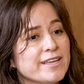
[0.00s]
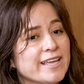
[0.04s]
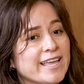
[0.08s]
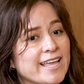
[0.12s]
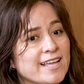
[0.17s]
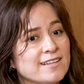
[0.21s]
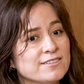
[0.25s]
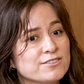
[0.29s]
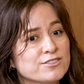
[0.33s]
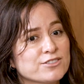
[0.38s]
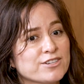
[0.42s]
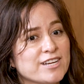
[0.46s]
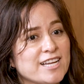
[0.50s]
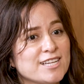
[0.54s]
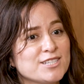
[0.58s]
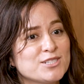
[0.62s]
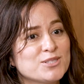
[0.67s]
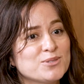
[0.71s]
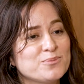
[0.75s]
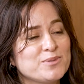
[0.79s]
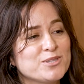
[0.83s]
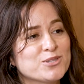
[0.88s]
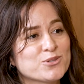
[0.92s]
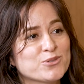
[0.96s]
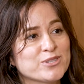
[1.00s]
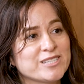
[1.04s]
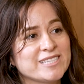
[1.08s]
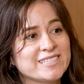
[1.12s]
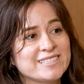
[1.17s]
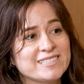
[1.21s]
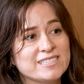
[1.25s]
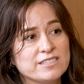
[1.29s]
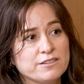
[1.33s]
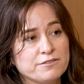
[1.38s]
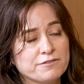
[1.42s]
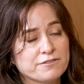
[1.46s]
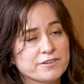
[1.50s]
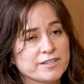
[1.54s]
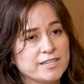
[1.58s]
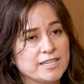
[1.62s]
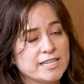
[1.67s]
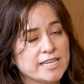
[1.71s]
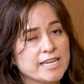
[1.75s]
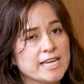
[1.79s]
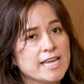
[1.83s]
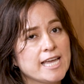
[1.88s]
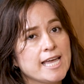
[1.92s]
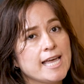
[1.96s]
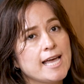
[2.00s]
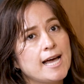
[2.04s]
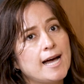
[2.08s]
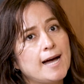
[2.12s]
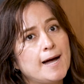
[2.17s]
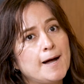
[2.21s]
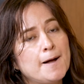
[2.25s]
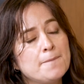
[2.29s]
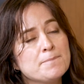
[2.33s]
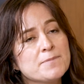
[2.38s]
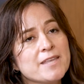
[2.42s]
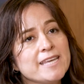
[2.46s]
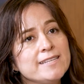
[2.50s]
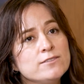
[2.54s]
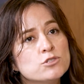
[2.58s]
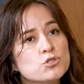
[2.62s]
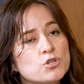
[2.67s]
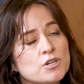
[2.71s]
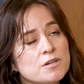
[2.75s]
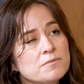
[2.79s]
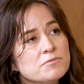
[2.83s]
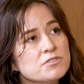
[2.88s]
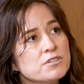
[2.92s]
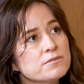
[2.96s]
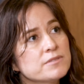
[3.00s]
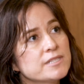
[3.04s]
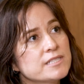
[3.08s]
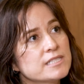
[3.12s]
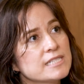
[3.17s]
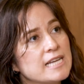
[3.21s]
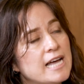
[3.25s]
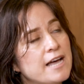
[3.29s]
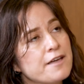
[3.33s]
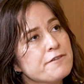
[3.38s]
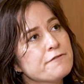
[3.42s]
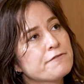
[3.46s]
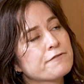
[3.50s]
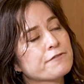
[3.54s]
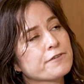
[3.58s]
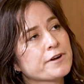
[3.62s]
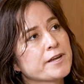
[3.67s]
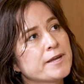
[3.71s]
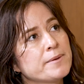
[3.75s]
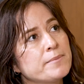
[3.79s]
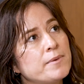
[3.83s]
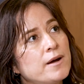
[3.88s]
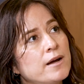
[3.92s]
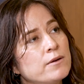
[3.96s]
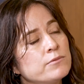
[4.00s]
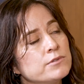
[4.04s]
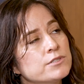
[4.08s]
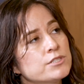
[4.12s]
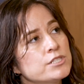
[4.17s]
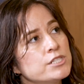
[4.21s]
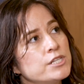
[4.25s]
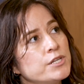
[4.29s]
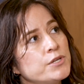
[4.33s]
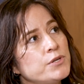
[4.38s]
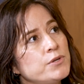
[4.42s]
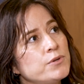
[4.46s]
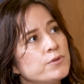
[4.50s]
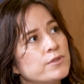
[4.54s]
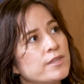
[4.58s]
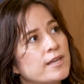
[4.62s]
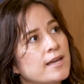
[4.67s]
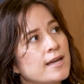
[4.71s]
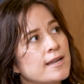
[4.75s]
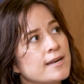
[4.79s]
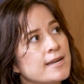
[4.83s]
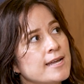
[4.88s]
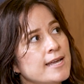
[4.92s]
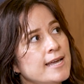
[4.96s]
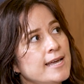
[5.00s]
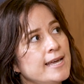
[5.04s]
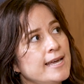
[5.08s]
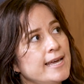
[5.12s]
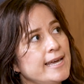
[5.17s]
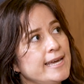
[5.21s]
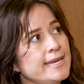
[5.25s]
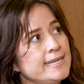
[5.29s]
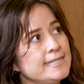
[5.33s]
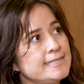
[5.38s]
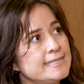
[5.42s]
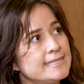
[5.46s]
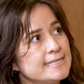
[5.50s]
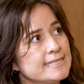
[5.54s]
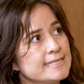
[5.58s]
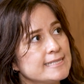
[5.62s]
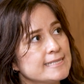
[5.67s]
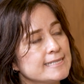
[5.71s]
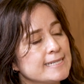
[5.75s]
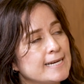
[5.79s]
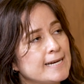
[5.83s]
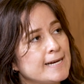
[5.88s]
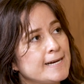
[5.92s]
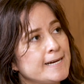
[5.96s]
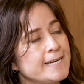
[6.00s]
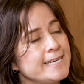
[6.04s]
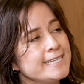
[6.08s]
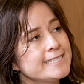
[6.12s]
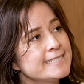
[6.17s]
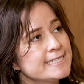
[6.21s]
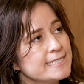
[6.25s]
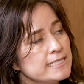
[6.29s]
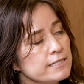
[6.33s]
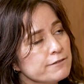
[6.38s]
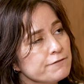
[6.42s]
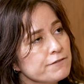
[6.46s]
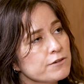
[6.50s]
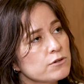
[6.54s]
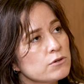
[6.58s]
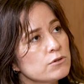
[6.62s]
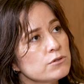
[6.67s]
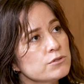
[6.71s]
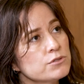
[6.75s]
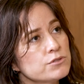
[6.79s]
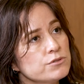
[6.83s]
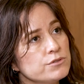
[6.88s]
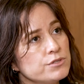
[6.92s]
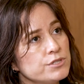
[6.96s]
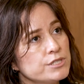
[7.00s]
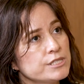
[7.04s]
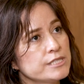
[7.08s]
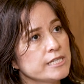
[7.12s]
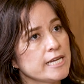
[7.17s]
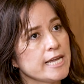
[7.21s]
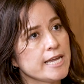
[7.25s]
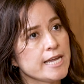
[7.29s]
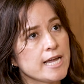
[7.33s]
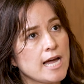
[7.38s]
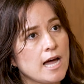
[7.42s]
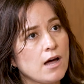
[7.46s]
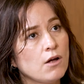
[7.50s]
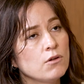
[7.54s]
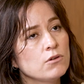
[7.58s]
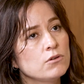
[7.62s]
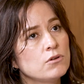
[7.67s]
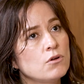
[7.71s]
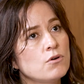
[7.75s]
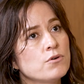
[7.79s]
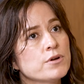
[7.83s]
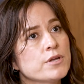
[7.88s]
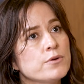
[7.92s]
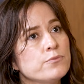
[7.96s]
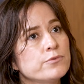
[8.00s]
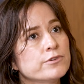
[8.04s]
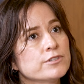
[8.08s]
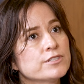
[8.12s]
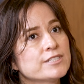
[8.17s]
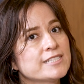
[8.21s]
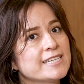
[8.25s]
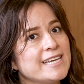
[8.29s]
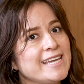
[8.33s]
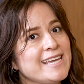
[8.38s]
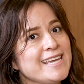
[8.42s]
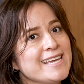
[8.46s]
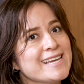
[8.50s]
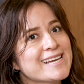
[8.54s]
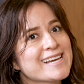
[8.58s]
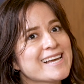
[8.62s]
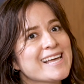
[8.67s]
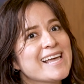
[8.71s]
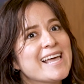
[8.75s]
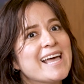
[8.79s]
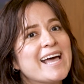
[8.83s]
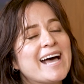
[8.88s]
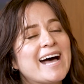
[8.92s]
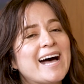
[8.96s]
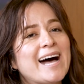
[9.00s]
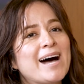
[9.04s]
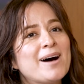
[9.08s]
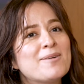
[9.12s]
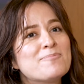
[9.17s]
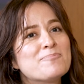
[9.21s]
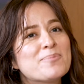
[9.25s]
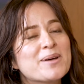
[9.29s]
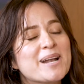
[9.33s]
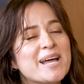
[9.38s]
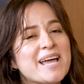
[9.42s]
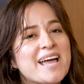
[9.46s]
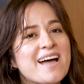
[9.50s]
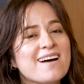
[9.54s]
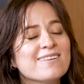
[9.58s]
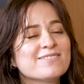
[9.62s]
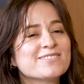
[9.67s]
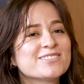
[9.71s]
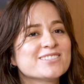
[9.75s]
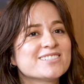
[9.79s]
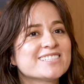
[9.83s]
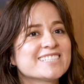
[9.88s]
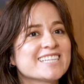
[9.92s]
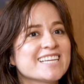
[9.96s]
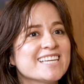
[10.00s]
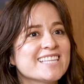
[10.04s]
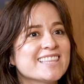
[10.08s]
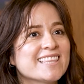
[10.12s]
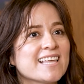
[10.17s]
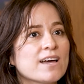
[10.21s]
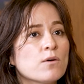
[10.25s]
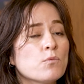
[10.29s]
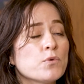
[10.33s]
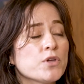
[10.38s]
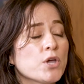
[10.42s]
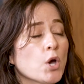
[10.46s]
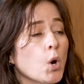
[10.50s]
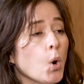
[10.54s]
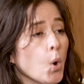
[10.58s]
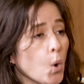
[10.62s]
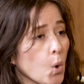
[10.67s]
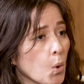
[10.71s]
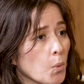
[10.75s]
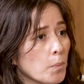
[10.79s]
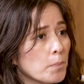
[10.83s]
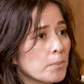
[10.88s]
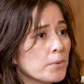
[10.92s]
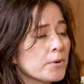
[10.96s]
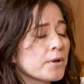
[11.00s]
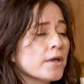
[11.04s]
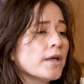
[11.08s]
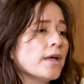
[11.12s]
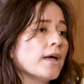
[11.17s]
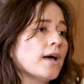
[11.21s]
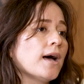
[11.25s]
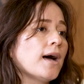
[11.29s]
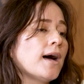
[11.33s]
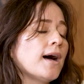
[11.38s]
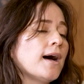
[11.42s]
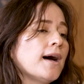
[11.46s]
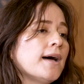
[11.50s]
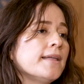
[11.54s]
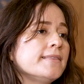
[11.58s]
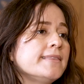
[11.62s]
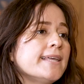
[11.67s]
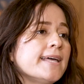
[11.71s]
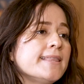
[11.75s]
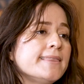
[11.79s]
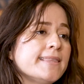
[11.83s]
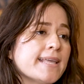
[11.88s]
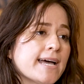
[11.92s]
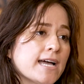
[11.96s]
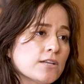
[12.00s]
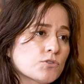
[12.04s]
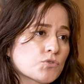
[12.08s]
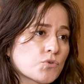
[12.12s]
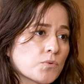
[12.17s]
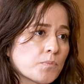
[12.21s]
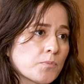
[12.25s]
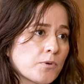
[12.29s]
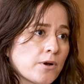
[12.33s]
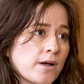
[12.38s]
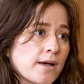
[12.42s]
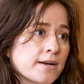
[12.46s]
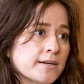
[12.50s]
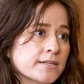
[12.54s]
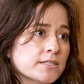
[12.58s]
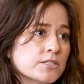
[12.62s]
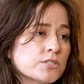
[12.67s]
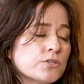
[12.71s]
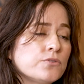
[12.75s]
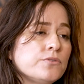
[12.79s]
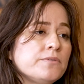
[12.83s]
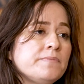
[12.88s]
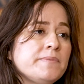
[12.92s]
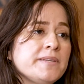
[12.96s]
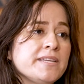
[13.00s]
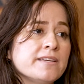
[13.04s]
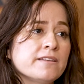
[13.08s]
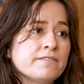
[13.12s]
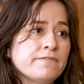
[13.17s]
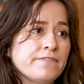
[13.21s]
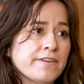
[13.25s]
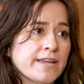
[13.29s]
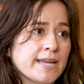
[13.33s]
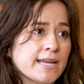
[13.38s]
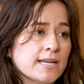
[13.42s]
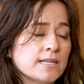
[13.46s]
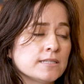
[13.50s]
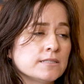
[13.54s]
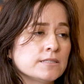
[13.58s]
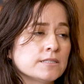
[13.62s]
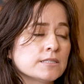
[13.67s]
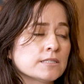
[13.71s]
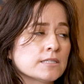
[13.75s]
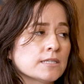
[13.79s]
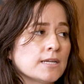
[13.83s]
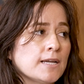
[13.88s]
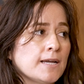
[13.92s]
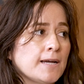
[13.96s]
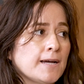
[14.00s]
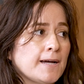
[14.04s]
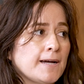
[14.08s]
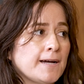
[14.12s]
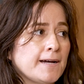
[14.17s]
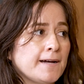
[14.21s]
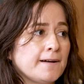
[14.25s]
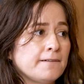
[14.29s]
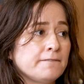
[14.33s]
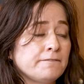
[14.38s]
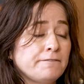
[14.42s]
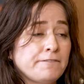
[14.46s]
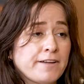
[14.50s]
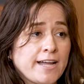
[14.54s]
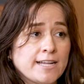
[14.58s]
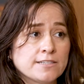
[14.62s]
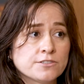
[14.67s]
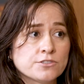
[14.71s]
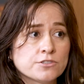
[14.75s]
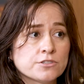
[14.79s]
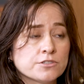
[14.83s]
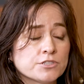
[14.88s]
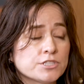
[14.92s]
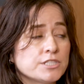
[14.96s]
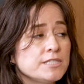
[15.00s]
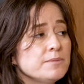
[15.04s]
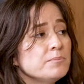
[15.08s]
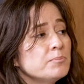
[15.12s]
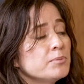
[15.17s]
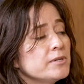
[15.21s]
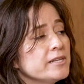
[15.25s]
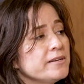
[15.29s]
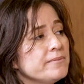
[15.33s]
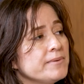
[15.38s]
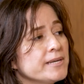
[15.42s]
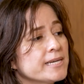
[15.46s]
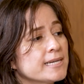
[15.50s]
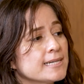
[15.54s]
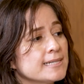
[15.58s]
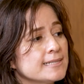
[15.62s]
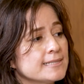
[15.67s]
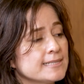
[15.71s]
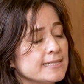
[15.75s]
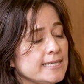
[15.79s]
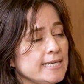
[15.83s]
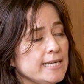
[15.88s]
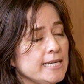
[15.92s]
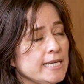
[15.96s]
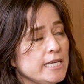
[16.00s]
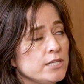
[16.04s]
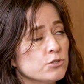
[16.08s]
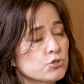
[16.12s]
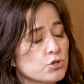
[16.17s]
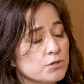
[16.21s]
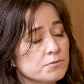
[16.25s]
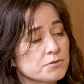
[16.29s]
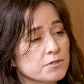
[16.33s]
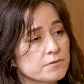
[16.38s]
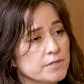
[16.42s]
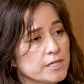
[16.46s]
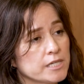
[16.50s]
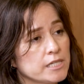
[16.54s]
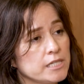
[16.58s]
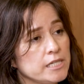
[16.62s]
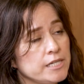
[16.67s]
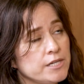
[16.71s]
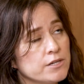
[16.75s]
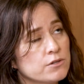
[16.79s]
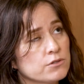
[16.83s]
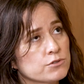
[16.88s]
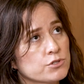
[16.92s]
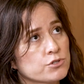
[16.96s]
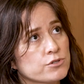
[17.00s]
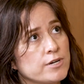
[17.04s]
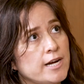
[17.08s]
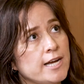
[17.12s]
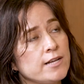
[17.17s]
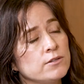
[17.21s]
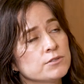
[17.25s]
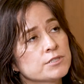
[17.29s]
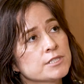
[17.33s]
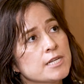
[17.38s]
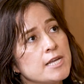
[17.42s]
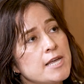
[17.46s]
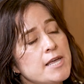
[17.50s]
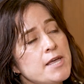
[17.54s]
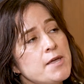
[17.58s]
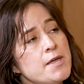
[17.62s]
cancer has to be treated differently. In terms of the time frame, I will tell you that it's difficult to say how long it will take, but I have to say that we hope that natural products could be advanced faster, simply because in terms of the clinical trials,